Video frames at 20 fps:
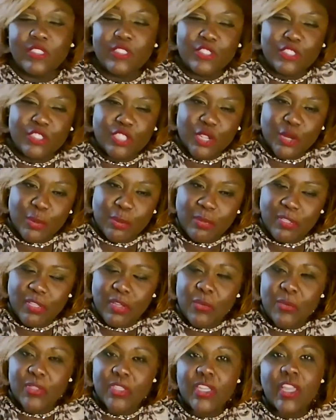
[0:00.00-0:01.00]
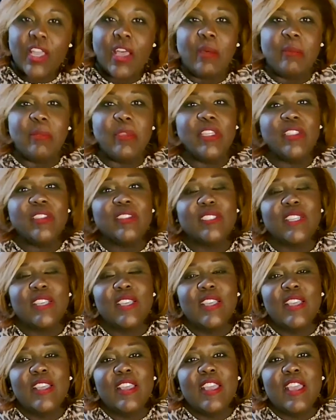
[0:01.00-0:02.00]
Share below in the comments.
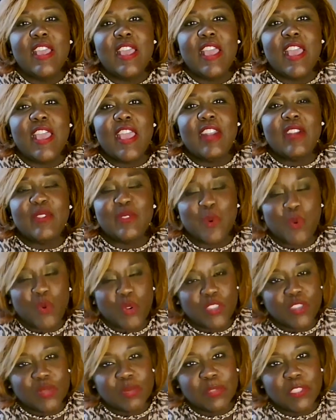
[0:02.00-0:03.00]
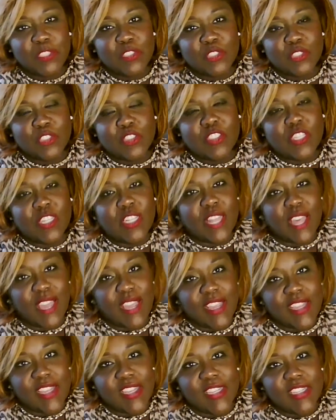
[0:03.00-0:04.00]
And of course, be sure to
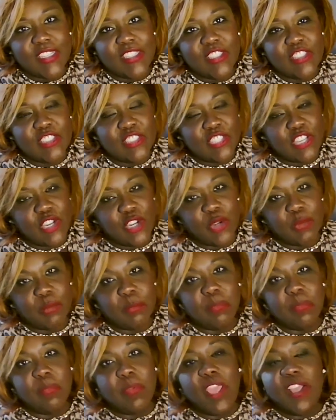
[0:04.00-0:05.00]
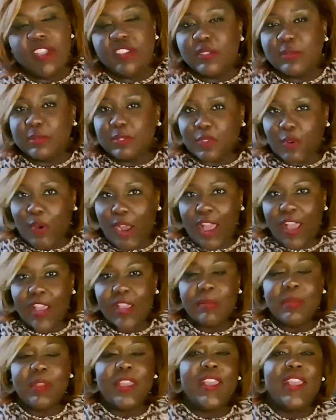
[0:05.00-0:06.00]
like, share, and
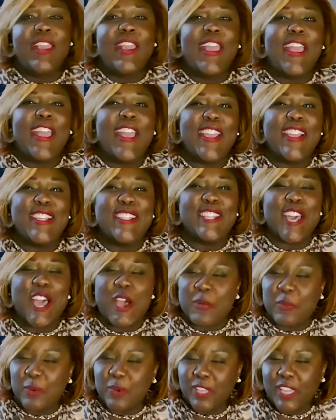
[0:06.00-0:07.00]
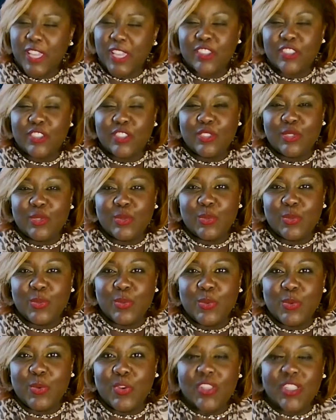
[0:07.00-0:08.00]
subscribe. And I will catch you
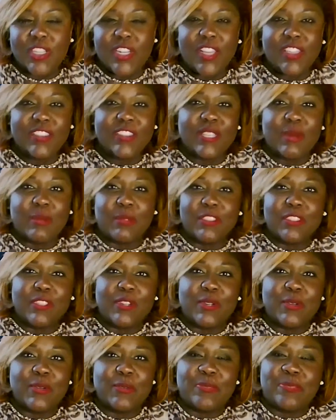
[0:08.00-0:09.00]
on the next episode.